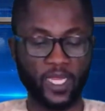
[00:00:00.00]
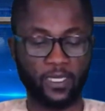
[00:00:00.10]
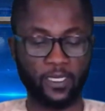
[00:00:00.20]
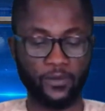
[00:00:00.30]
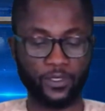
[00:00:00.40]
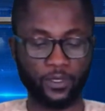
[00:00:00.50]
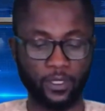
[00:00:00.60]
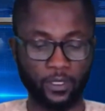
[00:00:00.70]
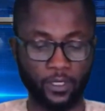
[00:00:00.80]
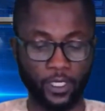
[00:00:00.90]
There is
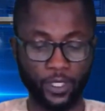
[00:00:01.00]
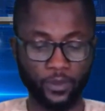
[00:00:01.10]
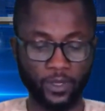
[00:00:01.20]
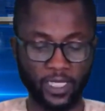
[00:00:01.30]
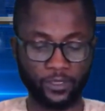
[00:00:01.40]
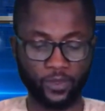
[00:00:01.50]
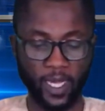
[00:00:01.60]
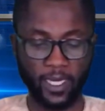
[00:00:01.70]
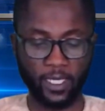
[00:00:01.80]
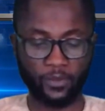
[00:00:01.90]
hue and
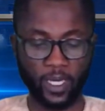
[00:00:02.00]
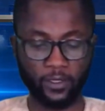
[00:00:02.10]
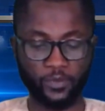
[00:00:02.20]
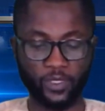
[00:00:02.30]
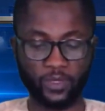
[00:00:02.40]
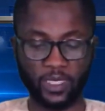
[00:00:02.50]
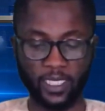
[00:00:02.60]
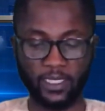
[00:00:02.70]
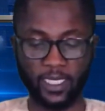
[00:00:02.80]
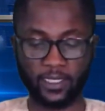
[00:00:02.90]
cry around Benue
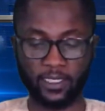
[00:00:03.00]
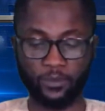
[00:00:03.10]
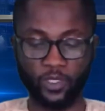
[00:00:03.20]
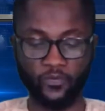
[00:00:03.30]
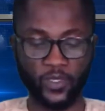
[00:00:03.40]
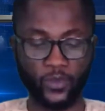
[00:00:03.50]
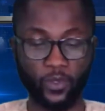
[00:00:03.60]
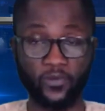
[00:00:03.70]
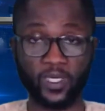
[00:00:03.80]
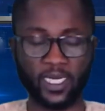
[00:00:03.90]
State at the movement
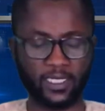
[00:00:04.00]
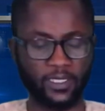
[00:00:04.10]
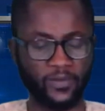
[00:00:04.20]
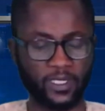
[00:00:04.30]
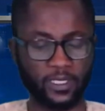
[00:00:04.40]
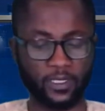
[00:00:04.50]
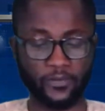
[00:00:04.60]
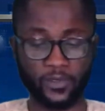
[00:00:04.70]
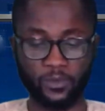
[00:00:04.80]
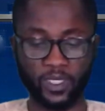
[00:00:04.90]
over the activities
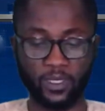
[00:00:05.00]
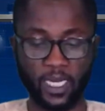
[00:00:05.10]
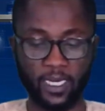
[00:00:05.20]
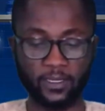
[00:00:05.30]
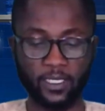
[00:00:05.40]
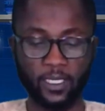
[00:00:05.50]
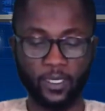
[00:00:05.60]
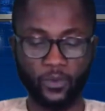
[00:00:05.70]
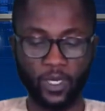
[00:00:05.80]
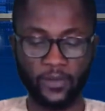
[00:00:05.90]
of criminal gangs
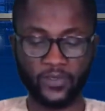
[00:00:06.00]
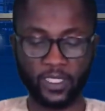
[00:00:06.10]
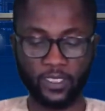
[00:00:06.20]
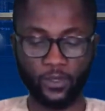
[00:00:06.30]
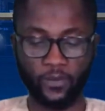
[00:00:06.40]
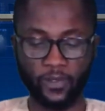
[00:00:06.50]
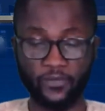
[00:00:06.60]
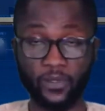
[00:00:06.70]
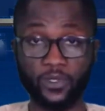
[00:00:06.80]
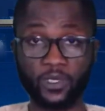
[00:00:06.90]
who have taken over
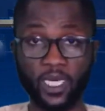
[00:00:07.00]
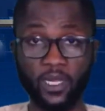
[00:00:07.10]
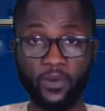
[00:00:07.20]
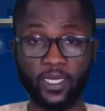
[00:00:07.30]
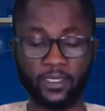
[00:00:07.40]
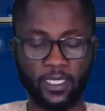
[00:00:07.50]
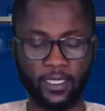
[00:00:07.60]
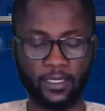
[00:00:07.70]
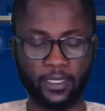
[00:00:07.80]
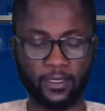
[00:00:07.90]
various highways
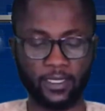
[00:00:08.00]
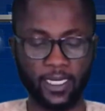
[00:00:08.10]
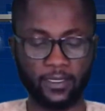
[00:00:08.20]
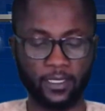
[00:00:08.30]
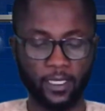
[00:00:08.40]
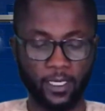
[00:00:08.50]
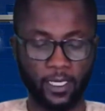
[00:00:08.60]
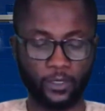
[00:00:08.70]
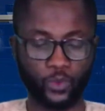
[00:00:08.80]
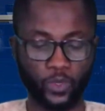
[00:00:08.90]
in the state,
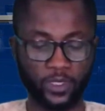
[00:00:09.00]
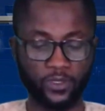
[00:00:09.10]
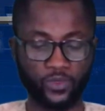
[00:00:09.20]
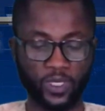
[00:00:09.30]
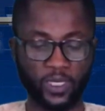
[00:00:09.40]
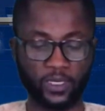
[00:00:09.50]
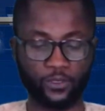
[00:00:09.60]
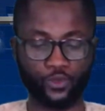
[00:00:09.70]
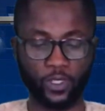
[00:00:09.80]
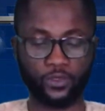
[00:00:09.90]
extorting traders,
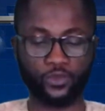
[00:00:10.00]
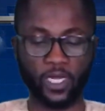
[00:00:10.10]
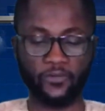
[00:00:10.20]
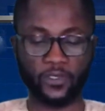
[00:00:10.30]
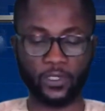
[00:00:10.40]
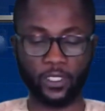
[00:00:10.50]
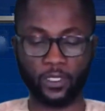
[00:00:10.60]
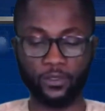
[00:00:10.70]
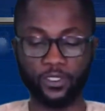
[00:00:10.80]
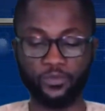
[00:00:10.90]
truck drivers,
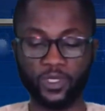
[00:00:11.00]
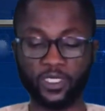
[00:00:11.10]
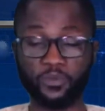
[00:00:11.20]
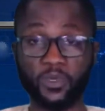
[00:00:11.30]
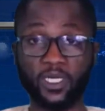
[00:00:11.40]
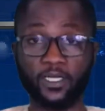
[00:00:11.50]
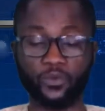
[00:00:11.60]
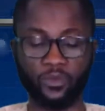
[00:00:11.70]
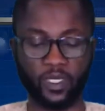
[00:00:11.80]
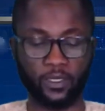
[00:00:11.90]
including businessmen
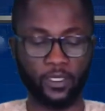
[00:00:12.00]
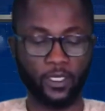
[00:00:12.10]
and women,